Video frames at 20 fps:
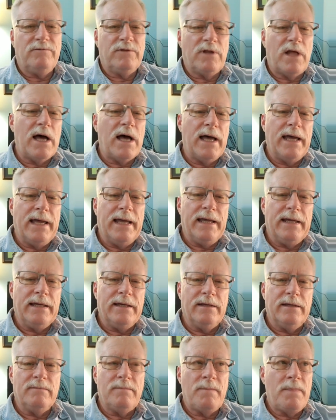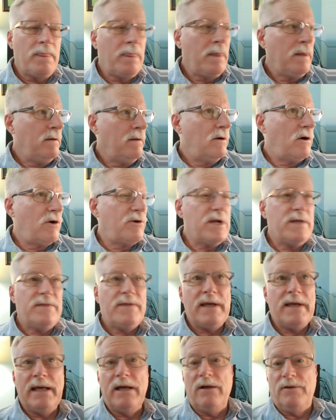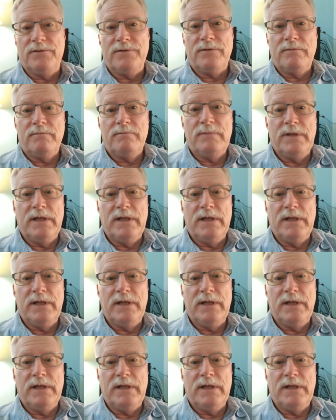flying and or anything else.